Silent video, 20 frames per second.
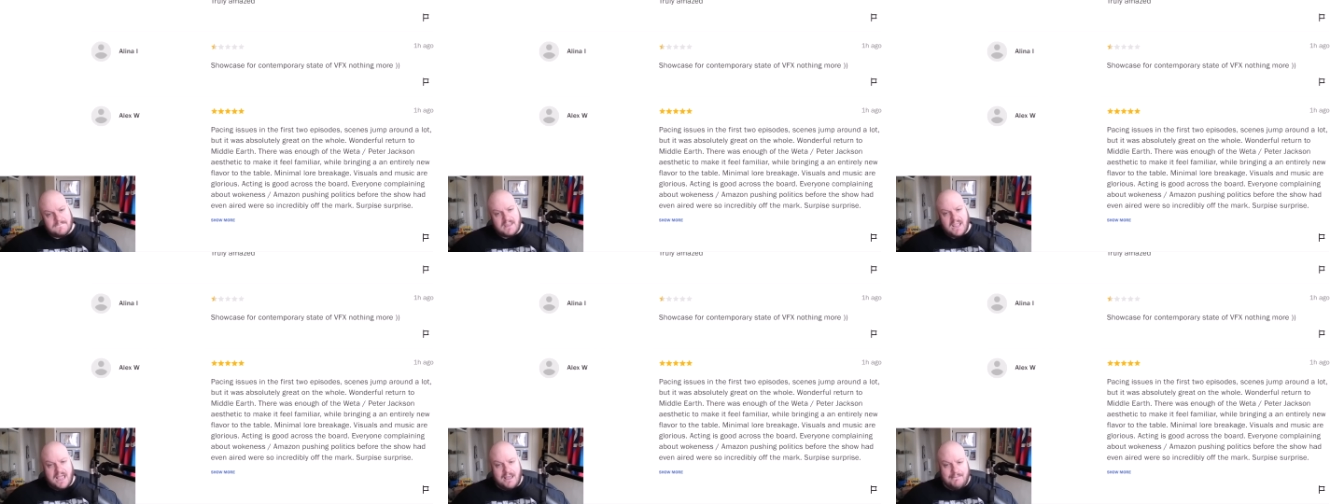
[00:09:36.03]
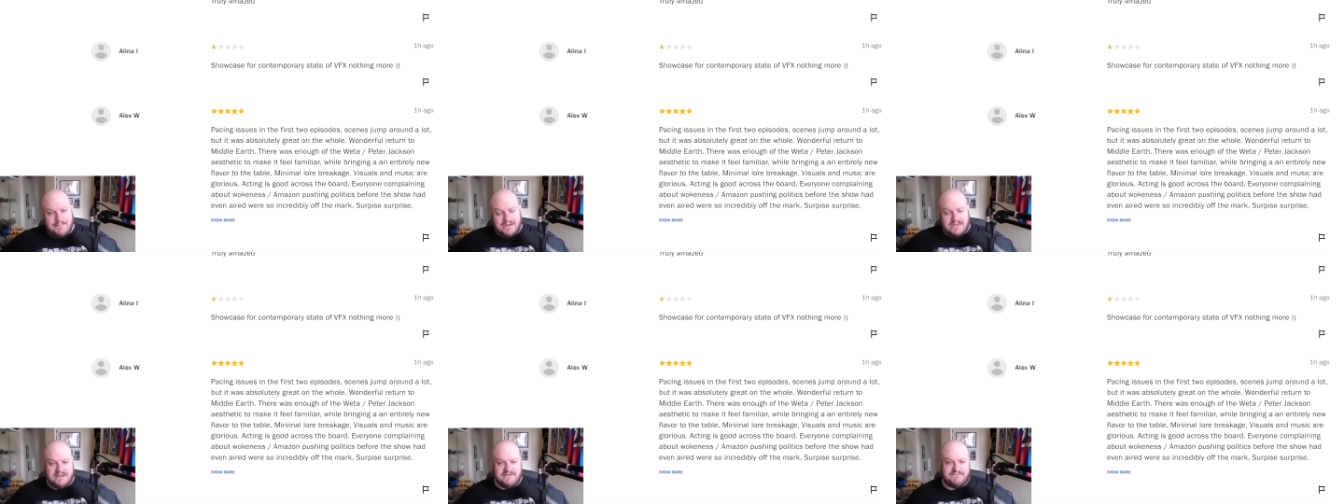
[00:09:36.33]
I
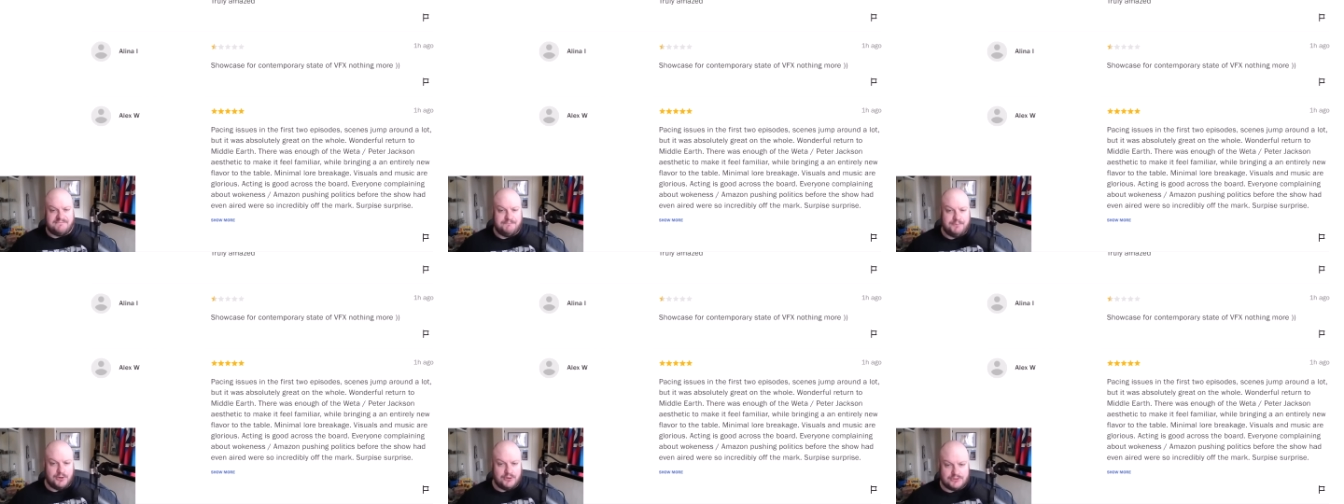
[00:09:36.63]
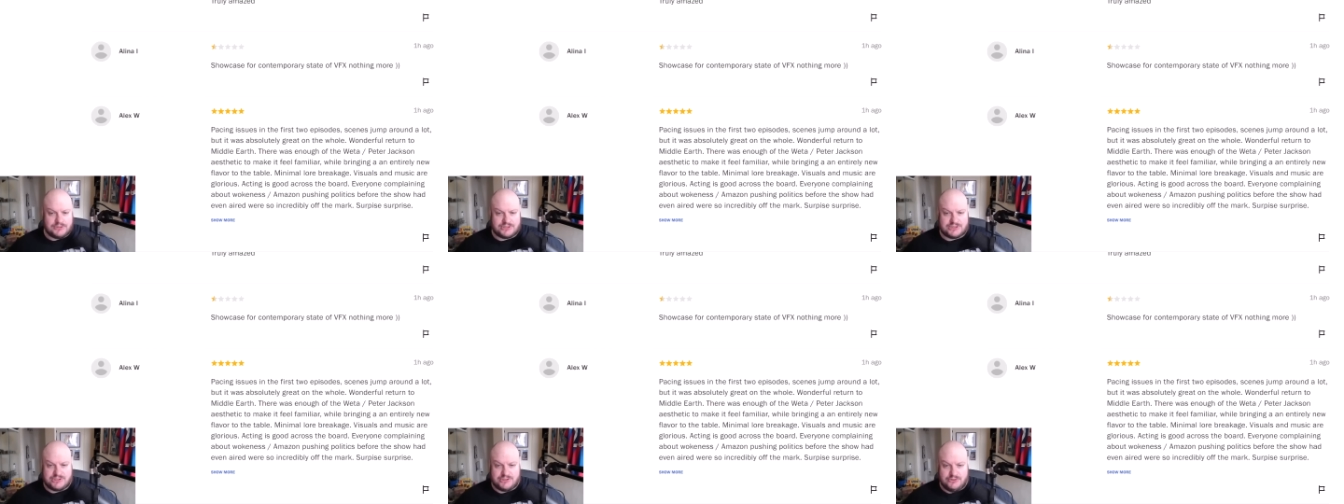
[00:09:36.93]
mean, you've
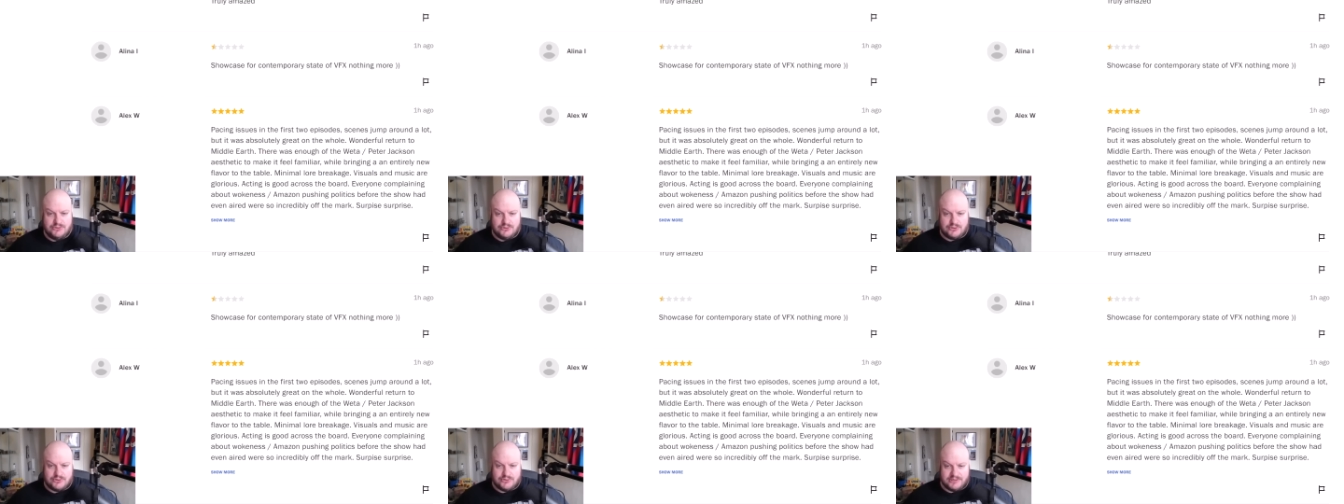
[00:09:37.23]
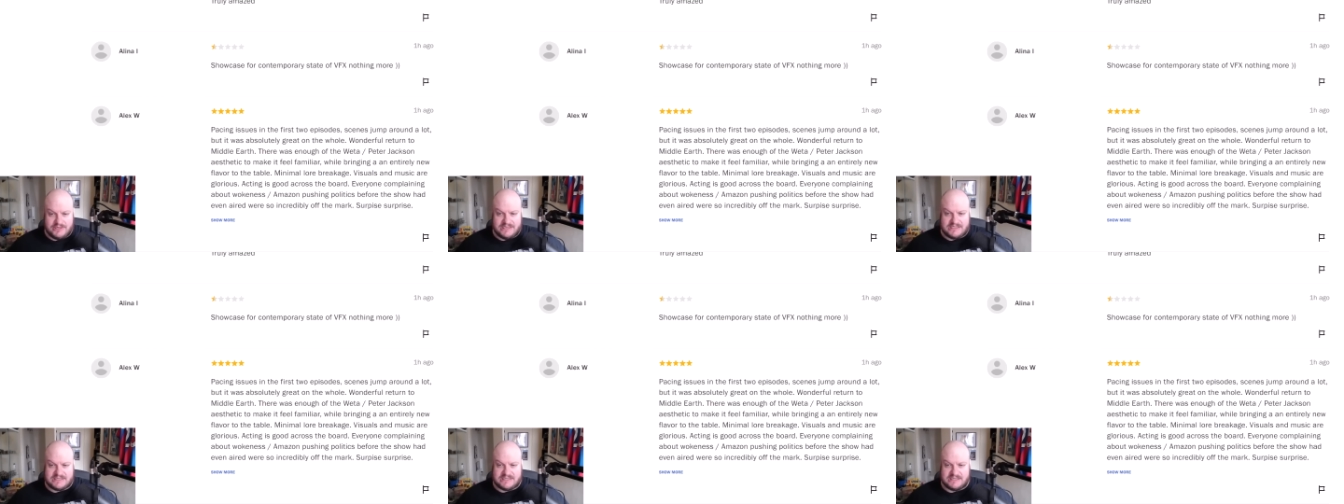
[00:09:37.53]
put two
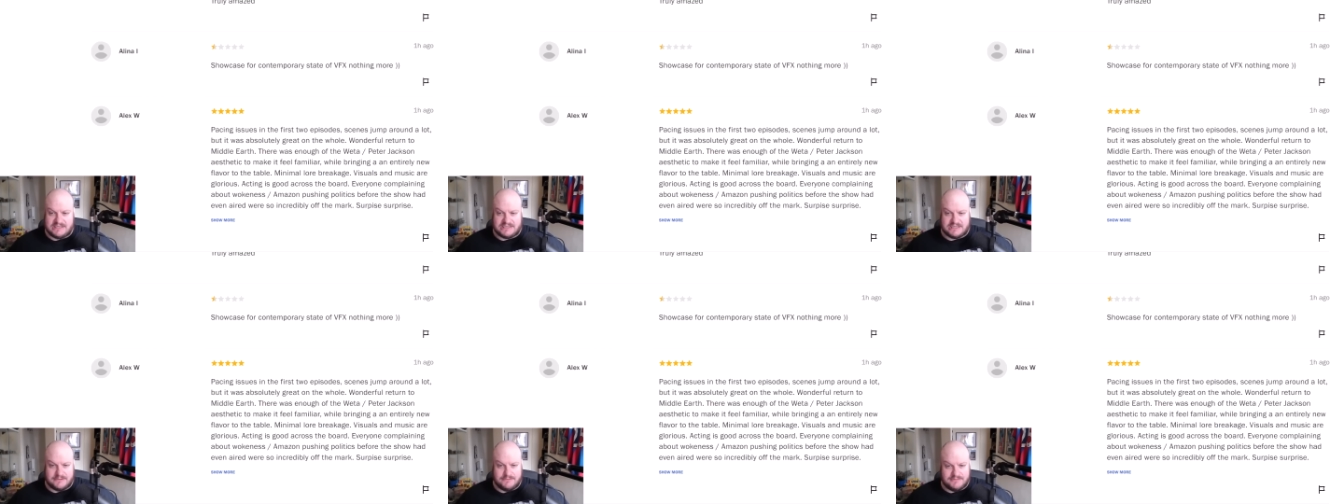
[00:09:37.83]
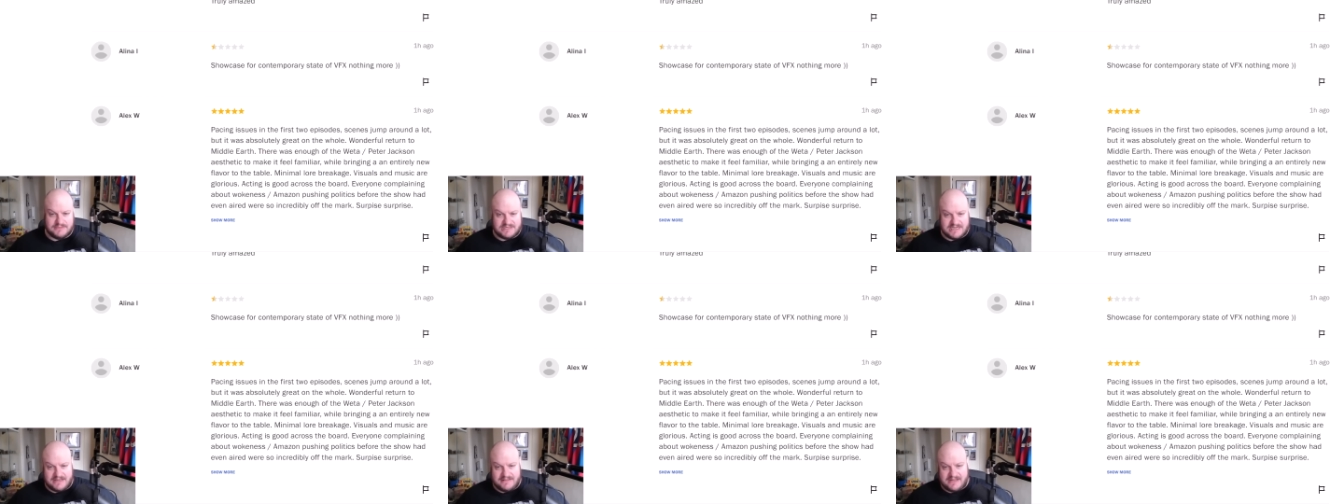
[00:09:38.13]

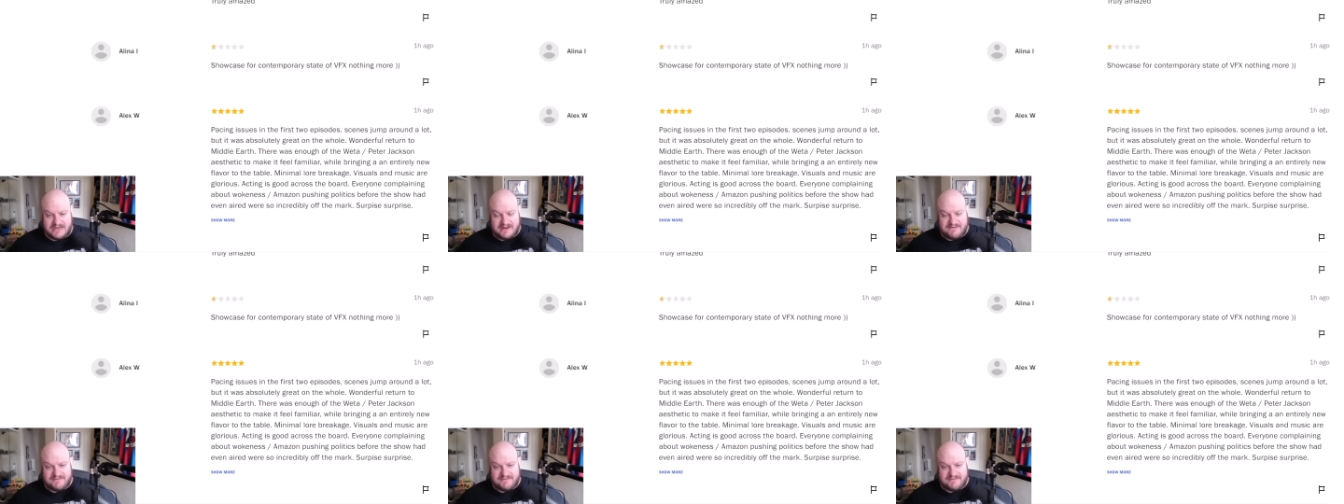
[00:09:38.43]
criticisms and then